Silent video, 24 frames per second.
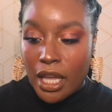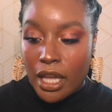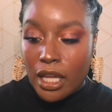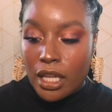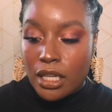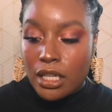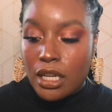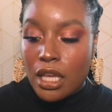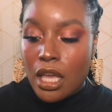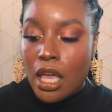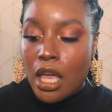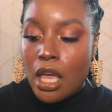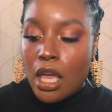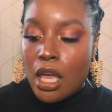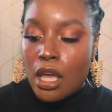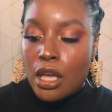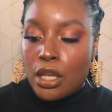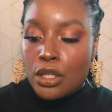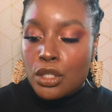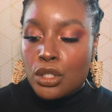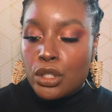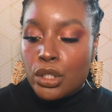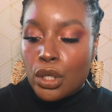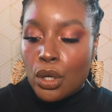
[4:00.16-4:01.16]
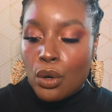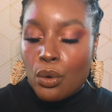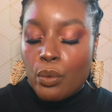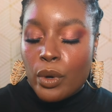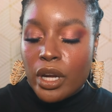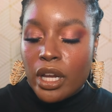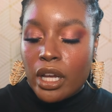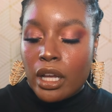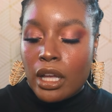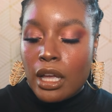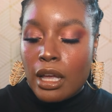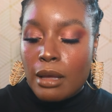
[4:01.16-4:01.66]
pan. So
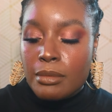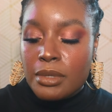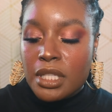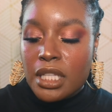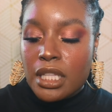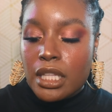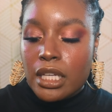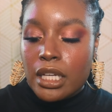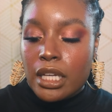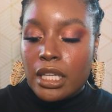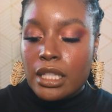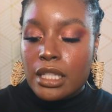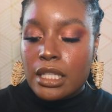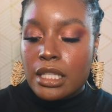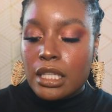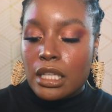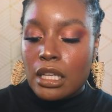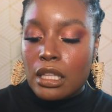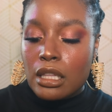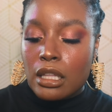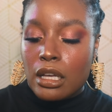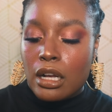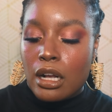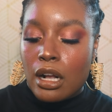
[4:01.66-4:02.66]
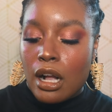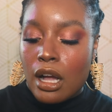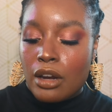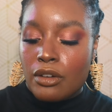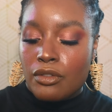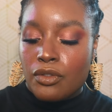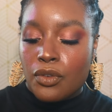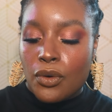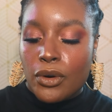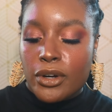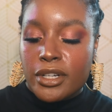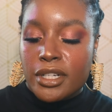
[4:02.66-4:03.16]
when it comes to the concealer,
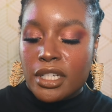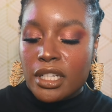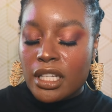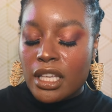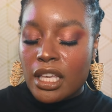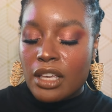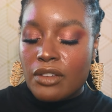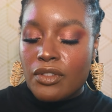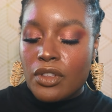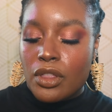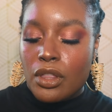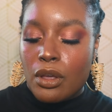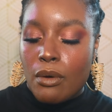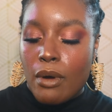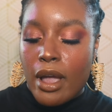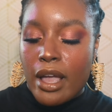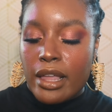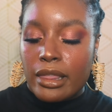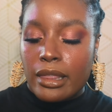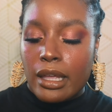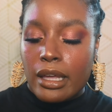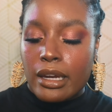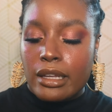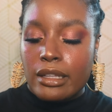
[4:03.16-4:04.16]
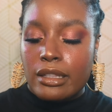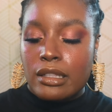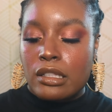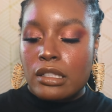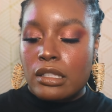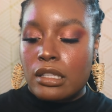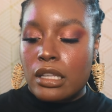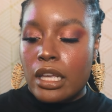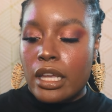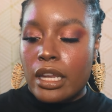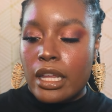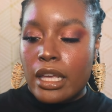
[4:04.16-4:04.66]
unfortunately, even though I let it
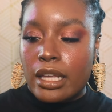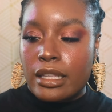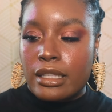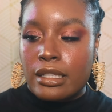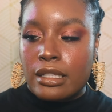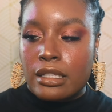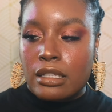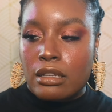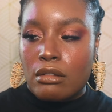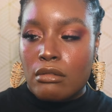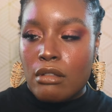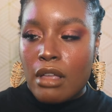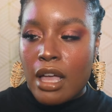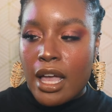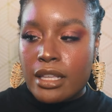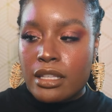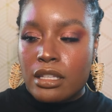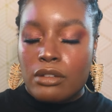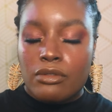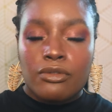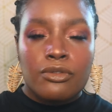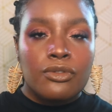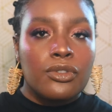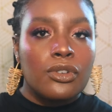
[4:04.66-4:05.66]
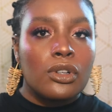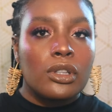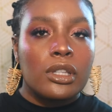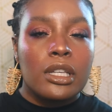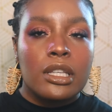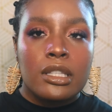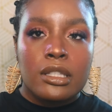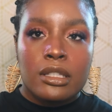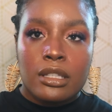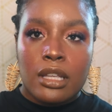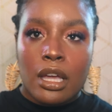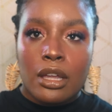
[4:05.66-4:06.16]
sit, it still hasn't
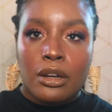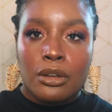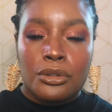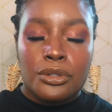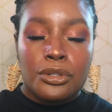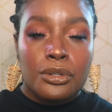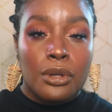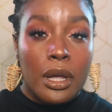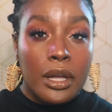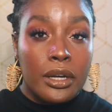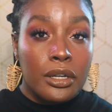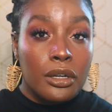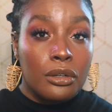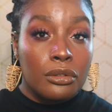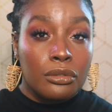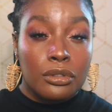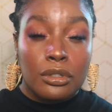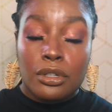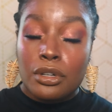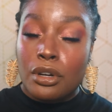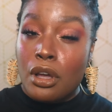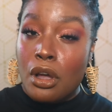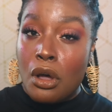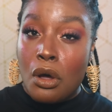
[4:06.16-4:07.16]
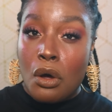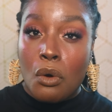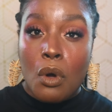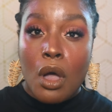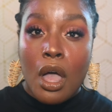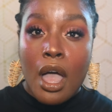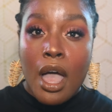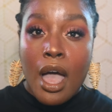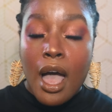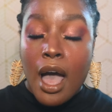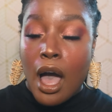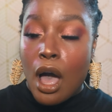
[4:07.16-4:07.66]
fully settled. So I don't
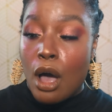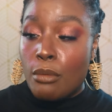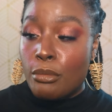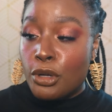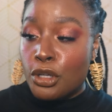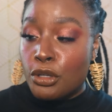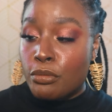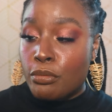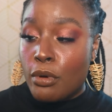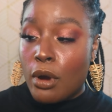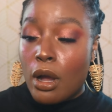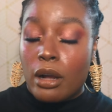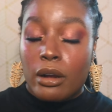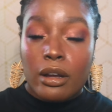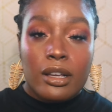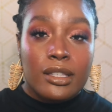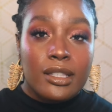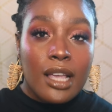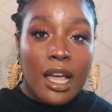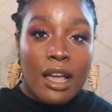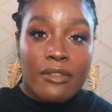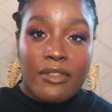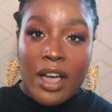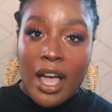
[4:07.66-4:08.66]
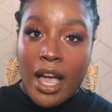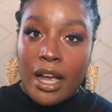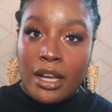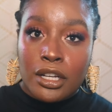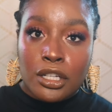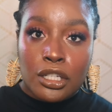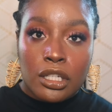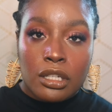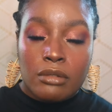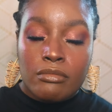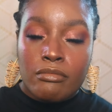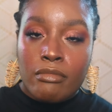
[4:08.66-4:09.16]
know how much progress I've
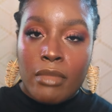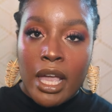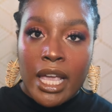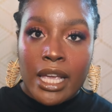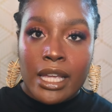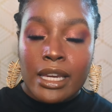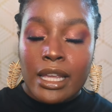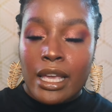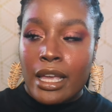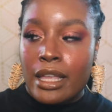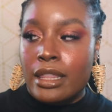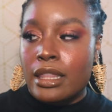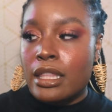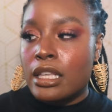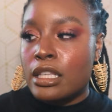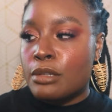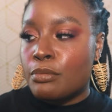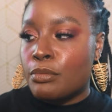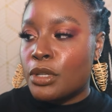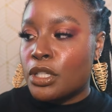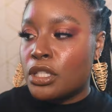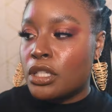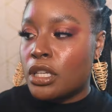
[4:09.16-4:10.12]
actually made in this